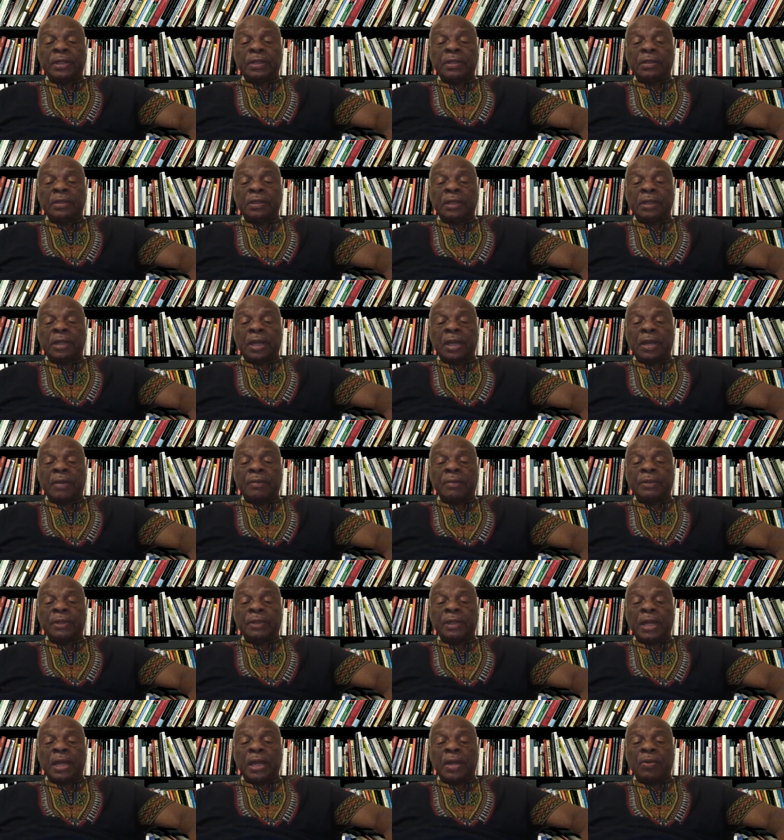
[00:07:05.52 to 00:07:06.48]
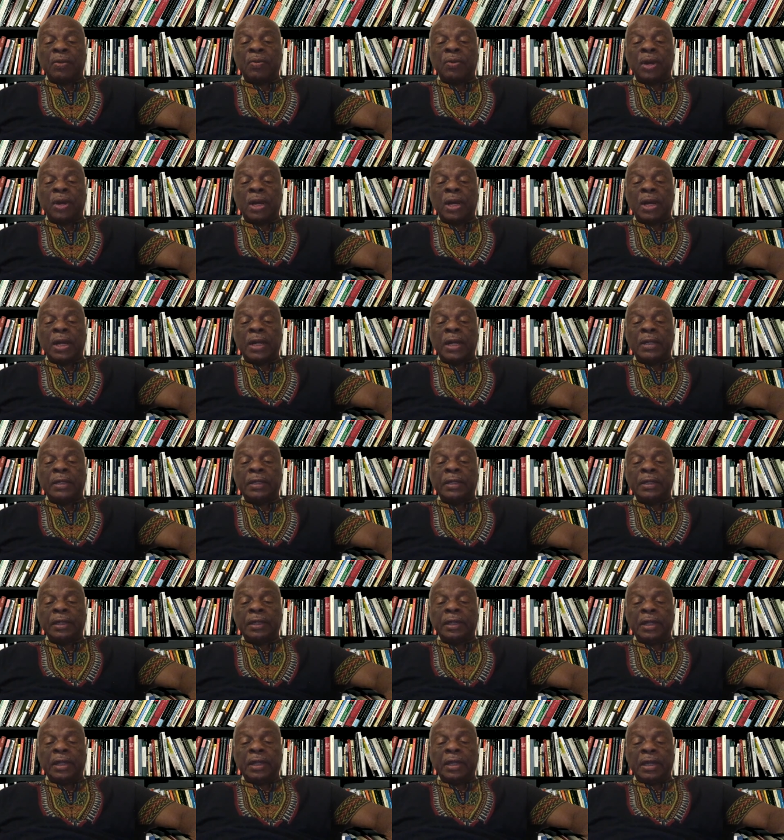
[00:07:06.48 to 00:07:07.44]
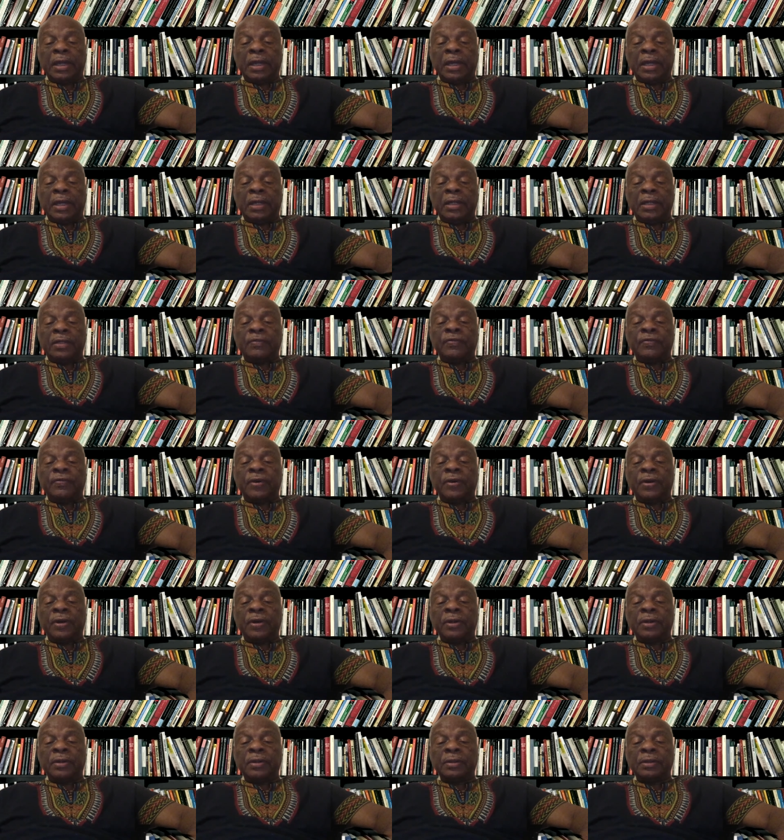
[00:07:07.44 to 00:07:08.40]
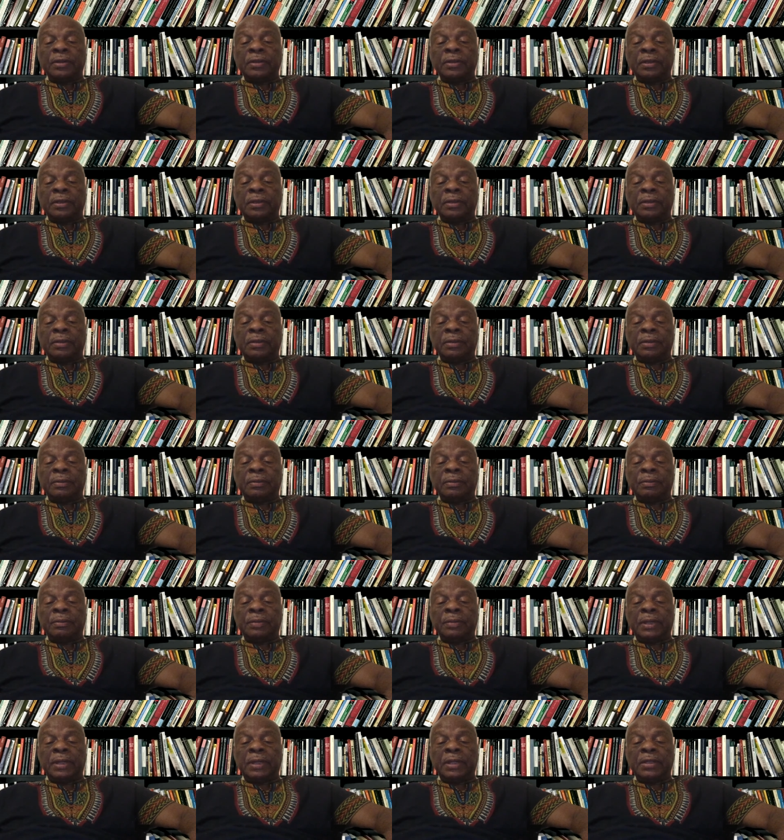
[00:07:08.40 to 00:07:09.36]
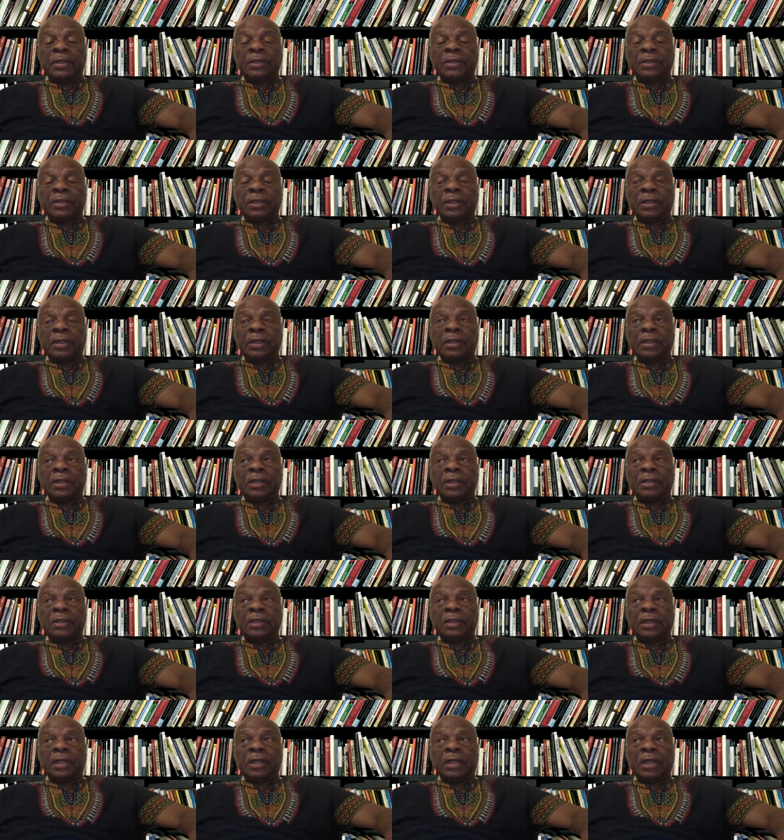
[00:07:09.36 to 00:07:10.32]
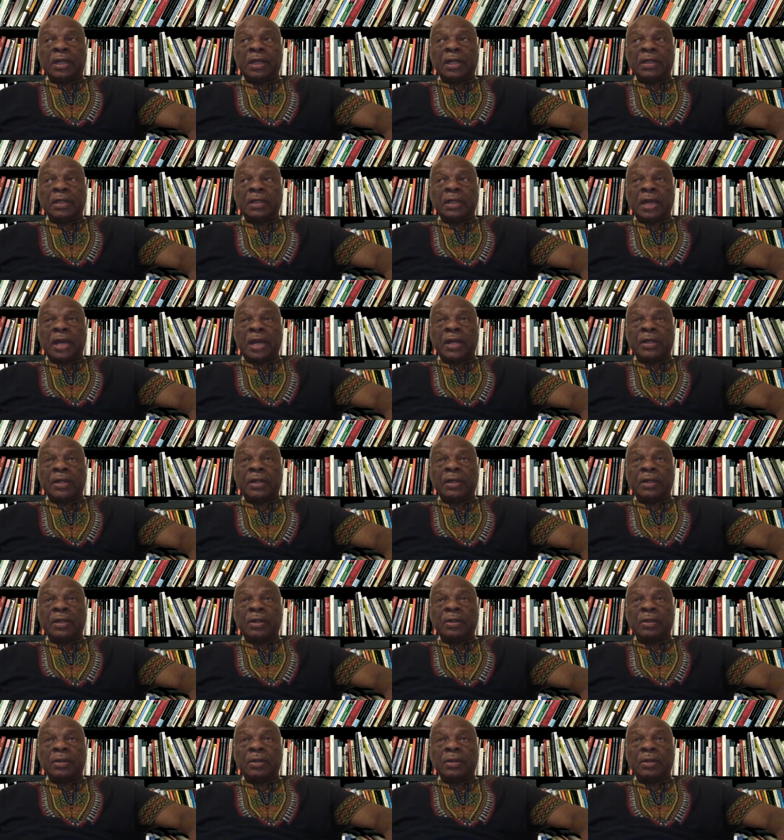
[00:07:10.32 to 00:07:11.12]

Abdoulaye Wade and his foreign minister, Tidiane Gadio.